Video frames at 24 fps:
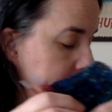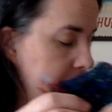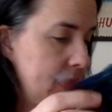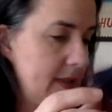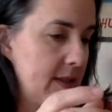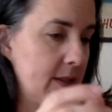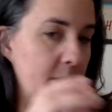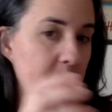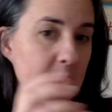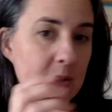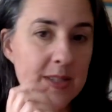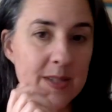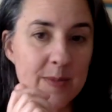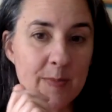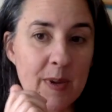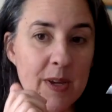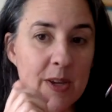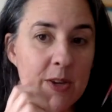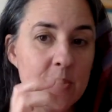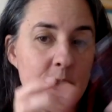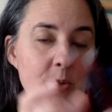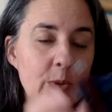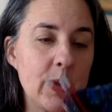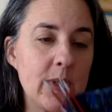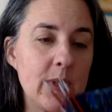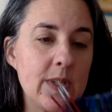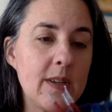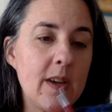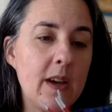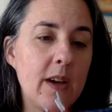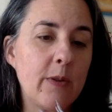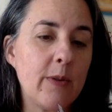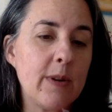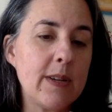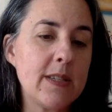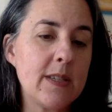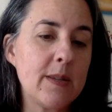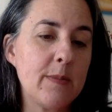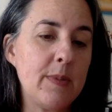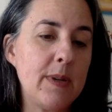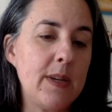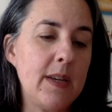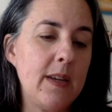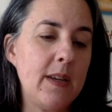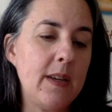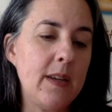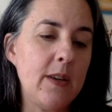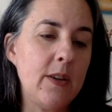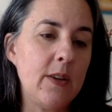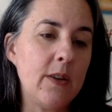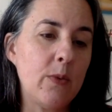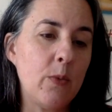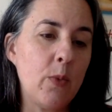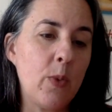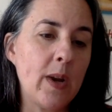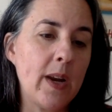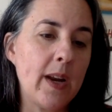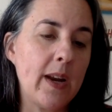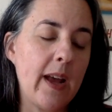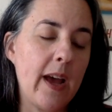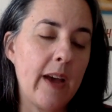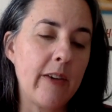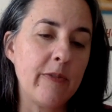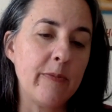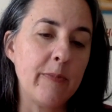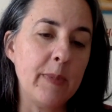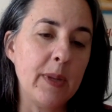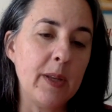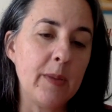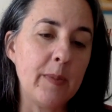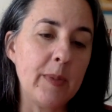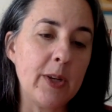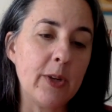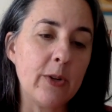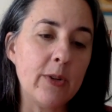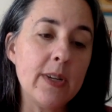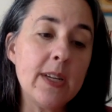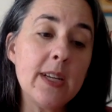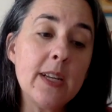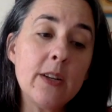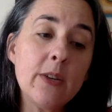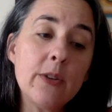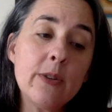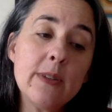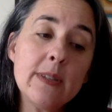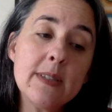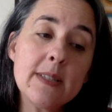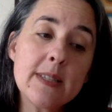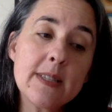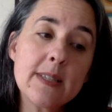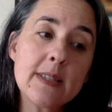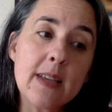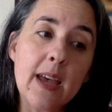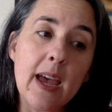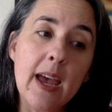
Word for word: So it's my usual sock recipe, one and a half millimeter needles,